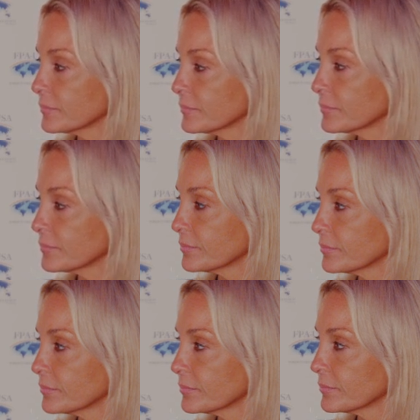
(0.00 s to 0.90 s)

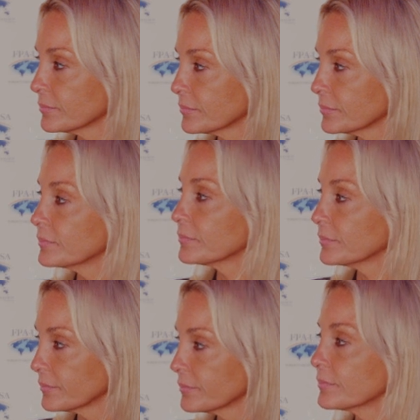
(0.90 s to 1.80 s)

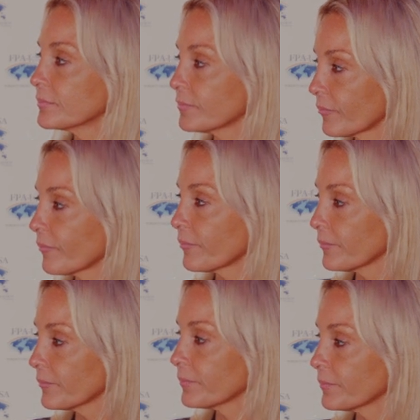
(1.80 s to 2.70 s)

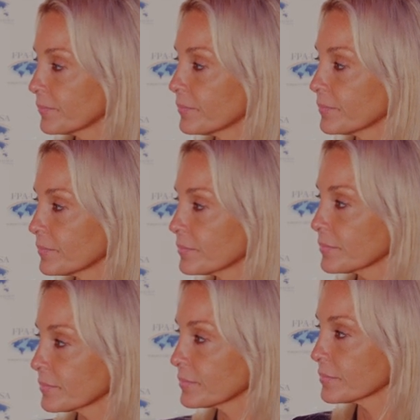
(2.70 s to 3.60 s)

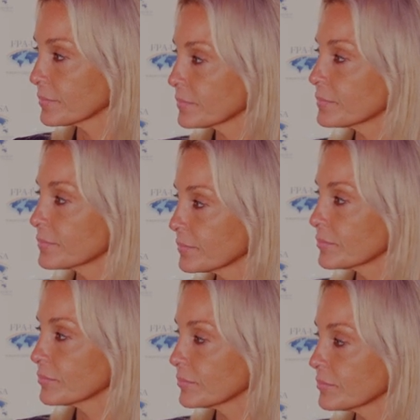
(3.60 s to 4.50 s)

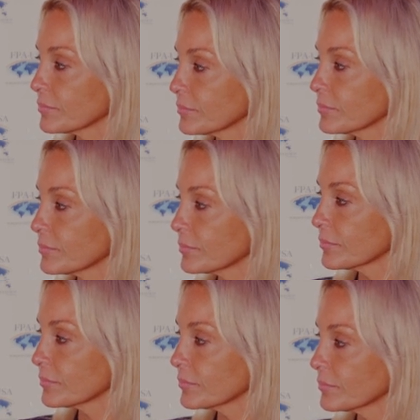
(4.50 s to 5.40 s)

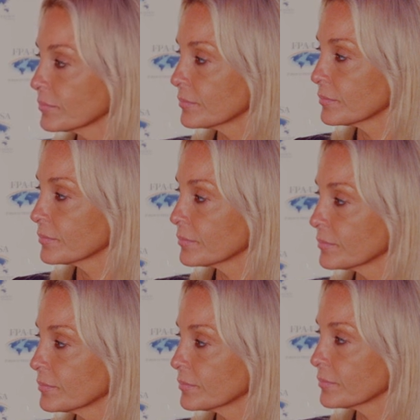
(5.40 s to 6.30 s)

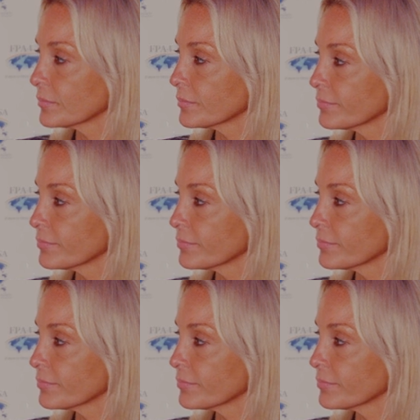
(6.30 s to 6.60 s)
[no speech]